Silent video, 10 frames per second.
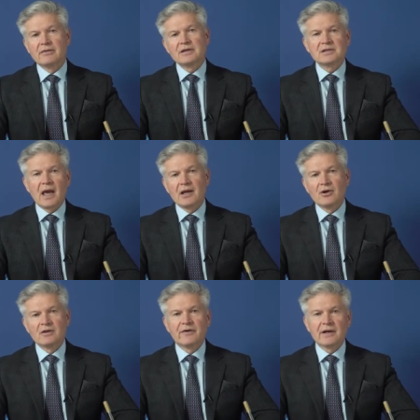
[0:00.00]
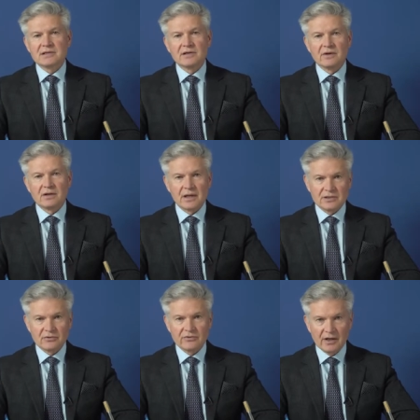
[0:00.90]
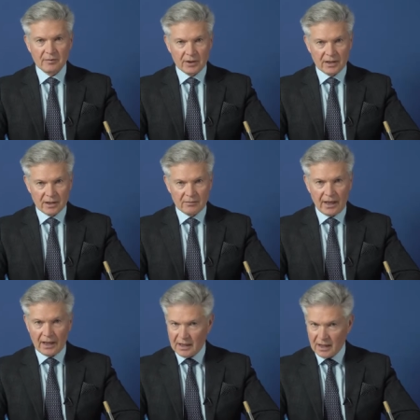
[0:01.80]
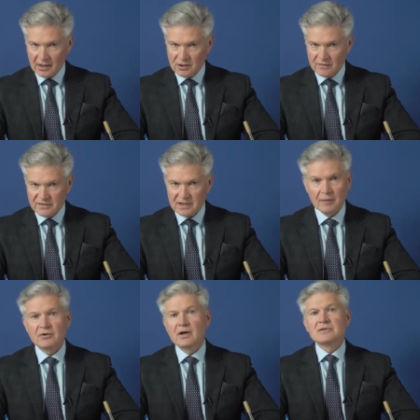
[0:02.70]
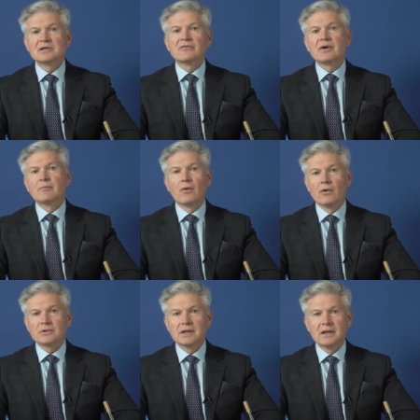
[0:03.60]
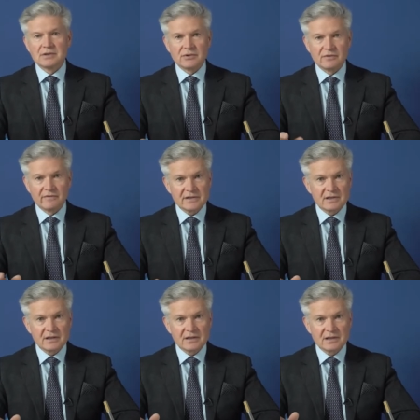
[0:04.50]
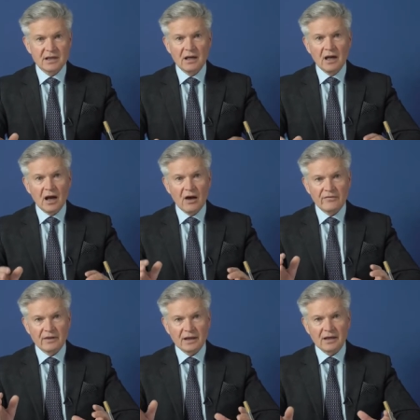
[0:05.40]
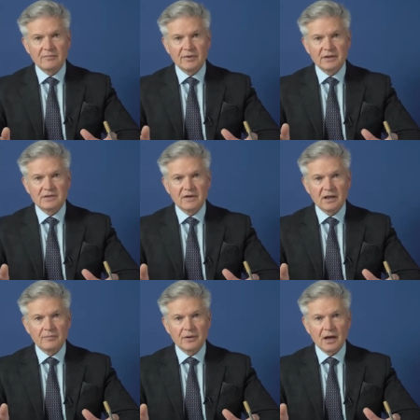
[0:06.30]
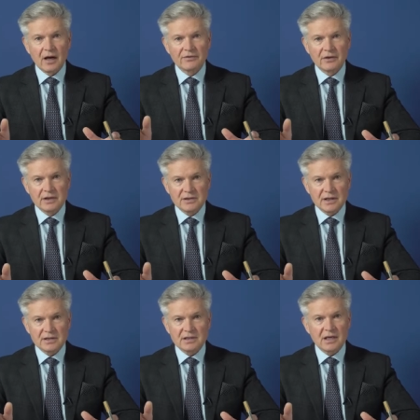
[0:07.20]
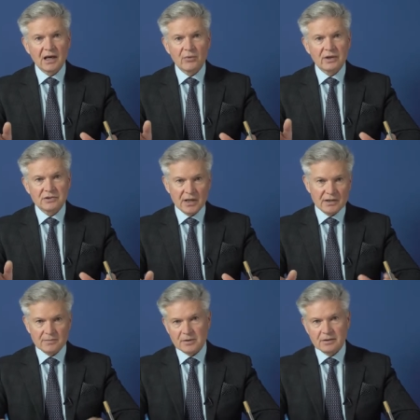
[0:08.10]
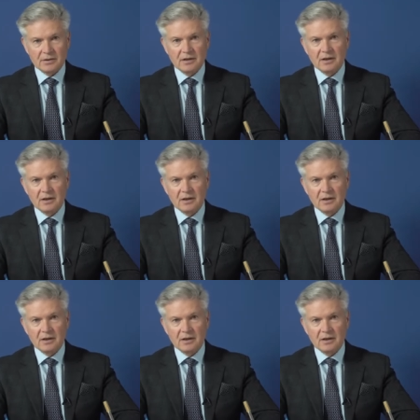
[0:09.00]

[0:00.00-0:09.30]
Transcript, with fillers: This annual festival has already become a kind of summarizing report to investors of the company developer of Yunitsky Skyway Transport.